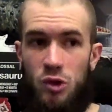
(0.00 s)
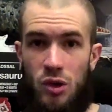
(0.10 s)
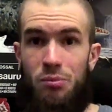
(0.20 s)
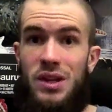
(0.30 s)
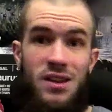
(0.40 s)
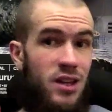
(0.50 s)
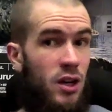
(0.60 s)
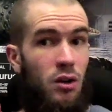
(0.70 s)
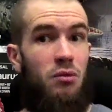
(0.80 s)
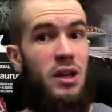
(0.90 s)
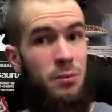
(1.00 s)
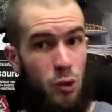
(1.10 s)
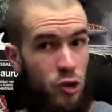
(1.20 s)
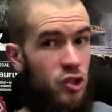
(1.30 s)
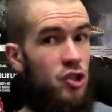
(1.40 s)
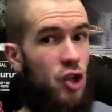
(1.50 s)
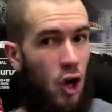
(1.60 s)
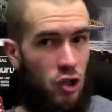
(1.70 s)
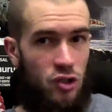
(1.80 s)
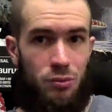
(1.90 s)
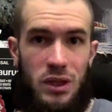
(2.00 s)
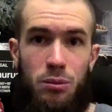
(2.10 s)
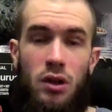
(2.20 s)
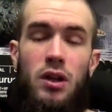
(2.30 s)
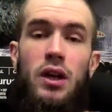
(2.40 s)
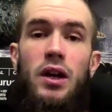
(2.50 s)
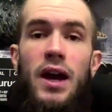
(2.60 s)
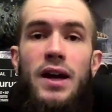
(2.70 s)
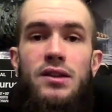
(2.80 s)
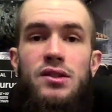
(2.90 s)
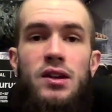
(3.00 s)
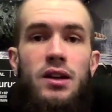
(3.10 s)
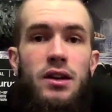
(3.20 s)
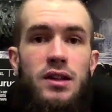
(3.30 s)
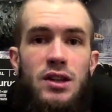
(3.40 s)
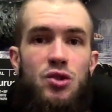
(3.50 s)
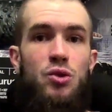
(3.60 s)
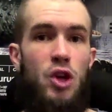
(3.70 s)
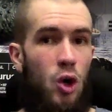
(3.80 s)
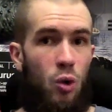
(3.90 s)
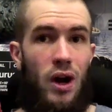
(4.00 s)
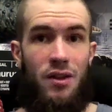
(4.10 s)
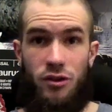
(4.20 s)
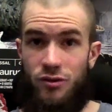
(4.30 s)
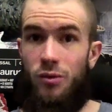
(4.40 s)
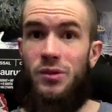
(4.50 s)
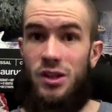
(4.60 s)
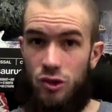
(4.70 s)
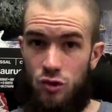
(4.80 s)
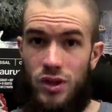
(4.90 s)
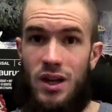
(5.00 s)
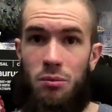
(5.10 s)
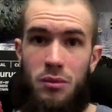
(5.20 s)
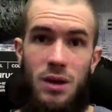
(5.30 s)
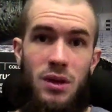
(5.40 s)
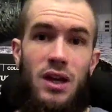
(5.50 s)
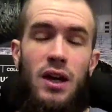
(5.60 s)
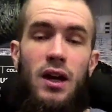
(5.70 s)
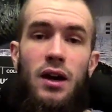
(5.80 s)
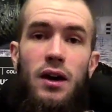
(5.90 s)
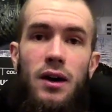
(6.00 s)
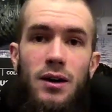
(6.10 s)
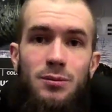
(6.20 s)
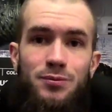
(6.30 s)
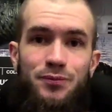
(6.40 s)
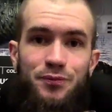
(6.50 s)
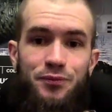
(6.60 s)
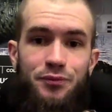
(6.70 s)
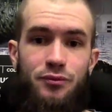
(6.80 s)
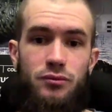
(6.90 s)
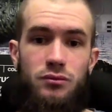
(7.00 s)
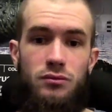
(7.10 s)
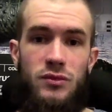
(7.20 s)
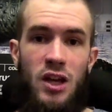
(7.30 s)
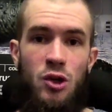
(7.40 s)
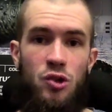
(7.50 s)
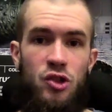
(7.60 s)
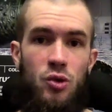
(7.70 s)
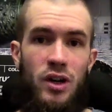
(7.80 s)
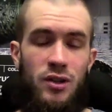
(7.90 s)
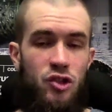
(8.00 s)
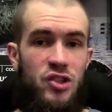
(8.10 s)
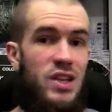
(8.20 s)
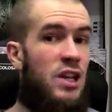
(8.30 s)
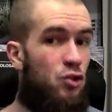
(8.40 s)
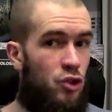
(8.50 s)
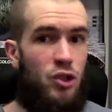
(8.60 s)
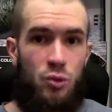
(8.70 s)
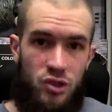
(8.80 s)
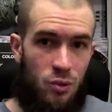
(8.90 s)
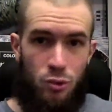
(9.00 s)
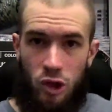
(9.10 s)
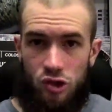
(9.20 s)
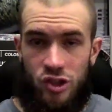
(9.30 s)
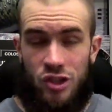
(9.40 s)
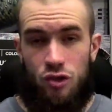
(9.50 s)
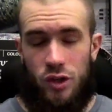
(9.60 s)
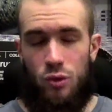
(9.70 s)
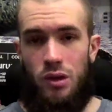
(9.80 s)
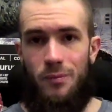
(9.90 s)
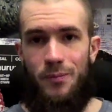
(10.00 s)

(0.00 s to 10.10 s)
be there in person, talk to people, and get to know others from the industry, and maybe and also just introduce your project in general.